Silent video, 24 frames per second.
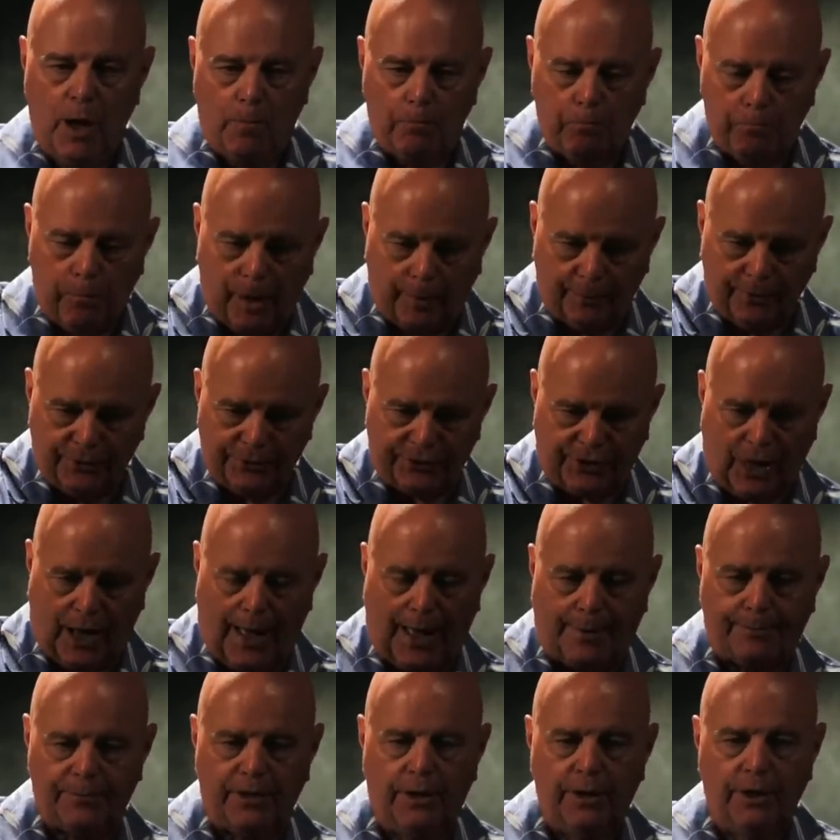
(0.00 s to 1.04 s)
bubble
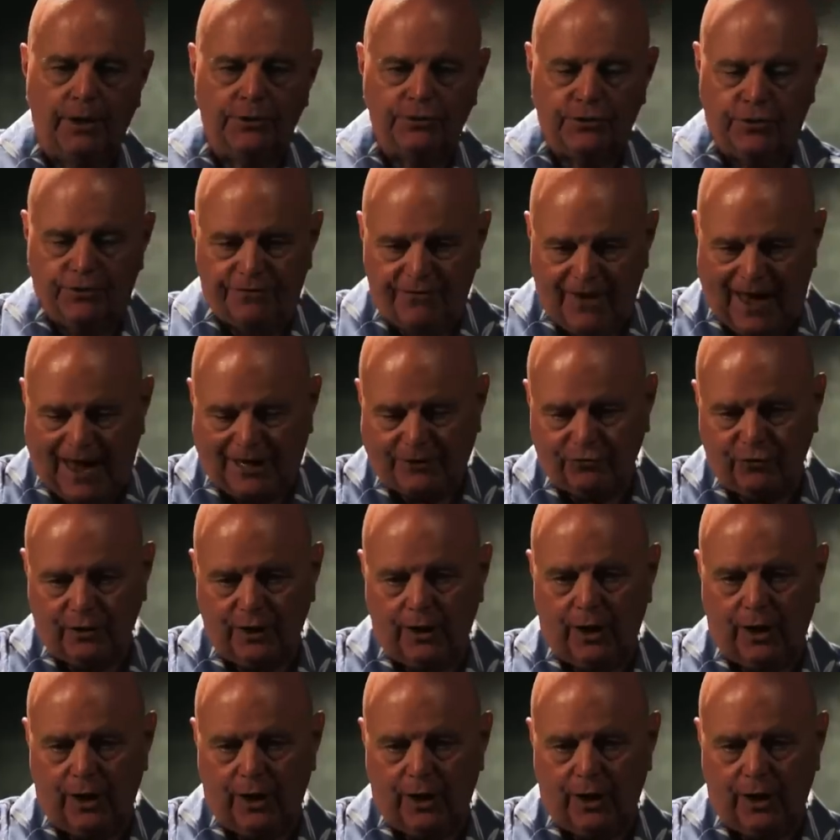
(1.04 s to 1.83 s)
top to factory